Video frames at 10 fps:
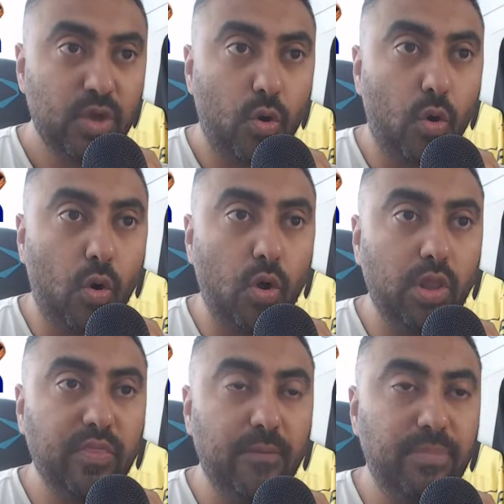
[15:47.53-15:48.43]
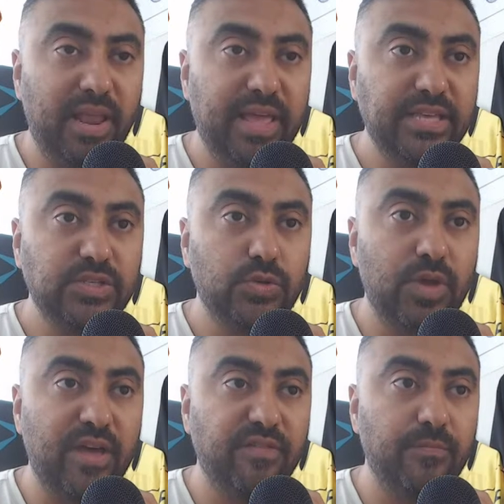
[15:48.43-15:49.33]
all the players who
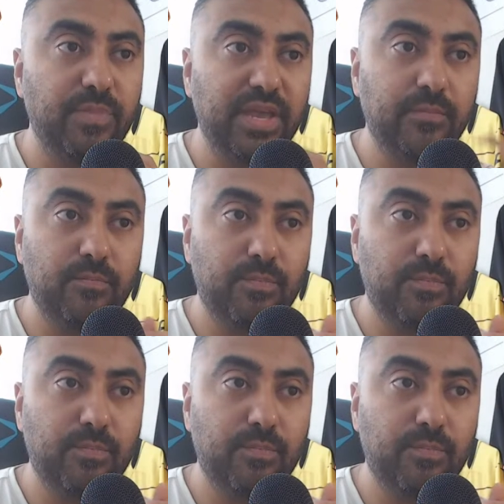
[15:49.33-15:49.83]
have a big